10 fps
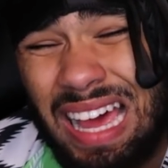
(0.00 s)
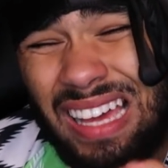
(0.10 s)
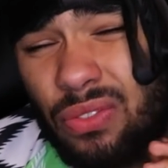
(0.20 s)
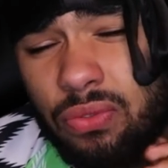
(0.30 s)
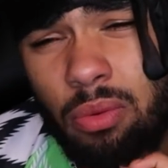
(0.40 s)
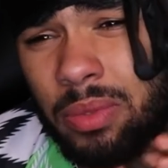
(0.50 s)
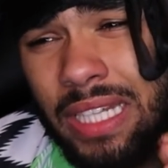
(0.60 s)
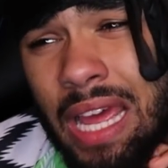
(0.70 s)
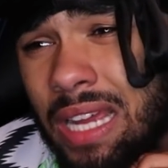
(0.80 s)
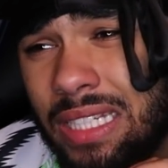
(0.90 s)
And
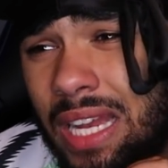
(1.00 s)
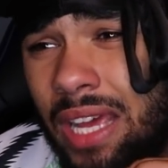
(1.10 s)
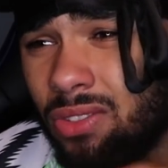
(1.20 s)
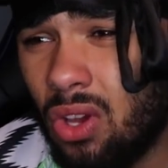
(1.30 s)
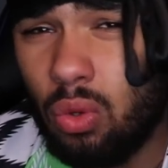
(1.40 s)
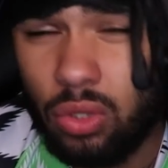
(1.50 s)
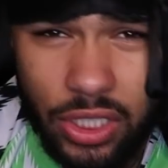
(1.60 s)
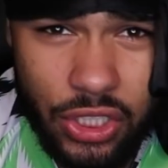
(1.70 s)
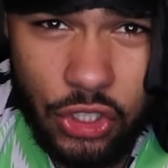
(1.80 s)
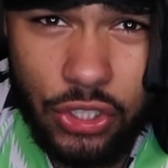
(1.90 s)
from there, it's like, yo,
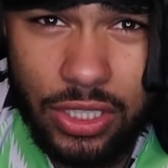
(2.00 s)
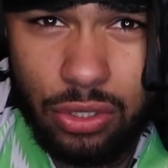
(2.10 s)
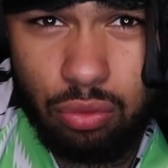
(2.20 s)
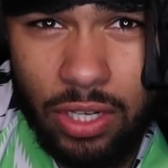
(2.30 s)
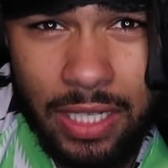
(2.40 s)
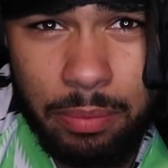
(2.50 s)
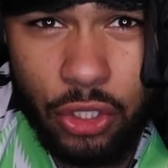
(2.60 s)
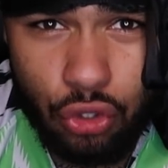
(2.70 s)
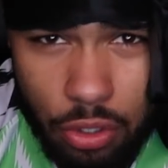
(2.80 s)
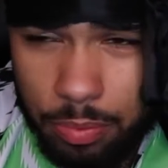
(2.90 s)
these shits really
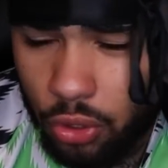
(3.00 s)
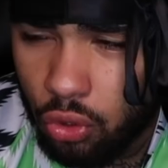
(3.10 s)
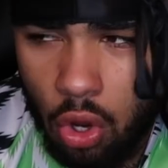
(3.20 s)
be dripping.